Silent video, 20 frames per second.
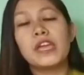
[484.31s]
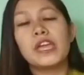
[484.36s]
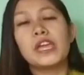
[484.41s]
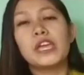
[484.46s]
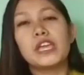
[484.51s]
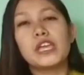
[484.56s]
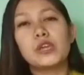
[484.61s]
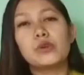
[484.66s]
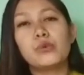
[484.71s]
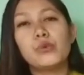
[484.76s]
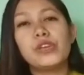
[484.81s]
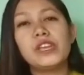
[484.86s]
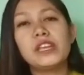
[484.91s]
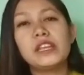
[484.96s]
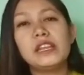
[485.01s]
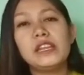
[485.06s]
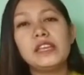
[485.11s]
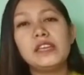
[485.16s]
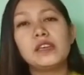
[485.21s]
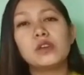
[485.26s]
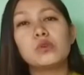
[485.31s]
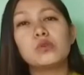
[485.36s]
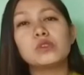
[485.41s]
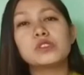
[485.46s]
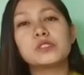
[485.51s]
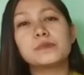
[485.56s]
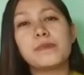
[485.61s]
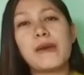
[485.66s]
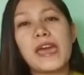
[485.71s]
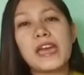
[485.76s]
he quickly
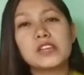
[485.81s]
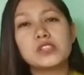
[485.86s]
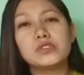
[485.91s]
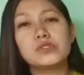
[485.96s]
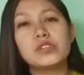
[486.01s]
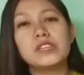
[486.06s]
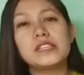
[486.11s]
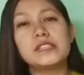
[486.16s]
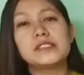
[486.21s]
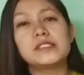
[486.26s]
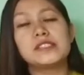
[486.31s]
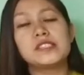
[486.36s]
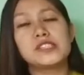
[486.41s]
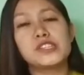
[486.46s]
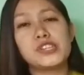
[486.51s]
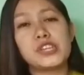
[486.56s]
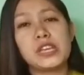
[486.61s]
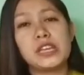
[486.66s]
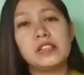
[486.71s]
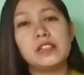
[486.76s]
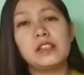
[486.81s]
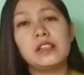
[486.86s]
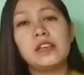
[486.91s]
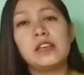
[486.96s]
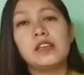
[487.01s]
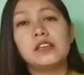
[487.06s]
goes back to his shell,